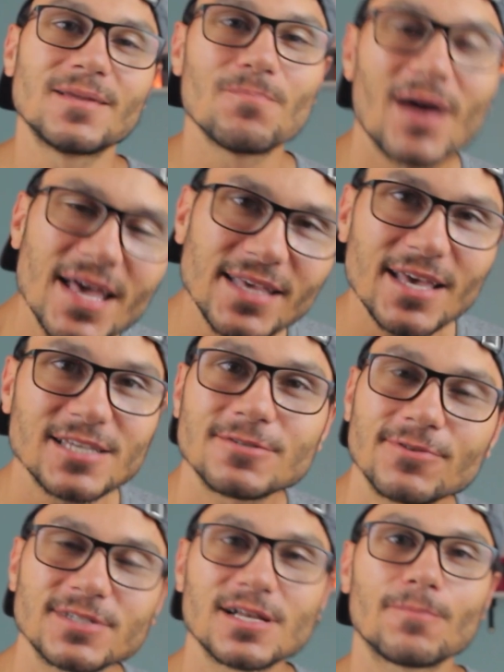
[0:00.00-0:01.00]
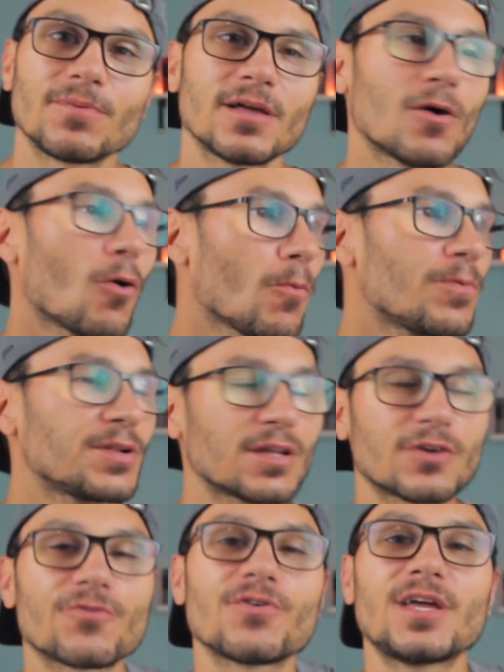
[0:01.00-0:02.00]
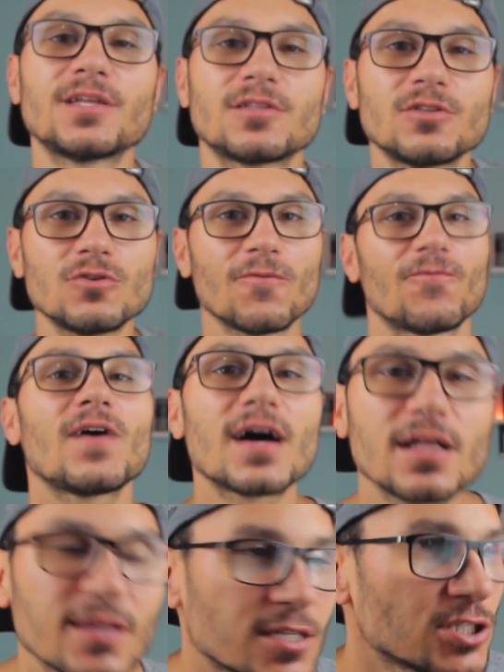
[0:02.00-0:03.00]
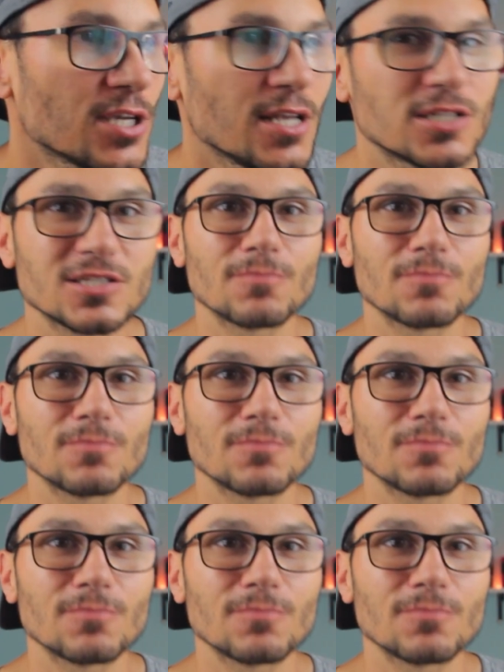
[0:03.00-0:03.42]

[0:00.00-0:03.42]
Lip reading: in my case, for example, I opened and created a new file. I changed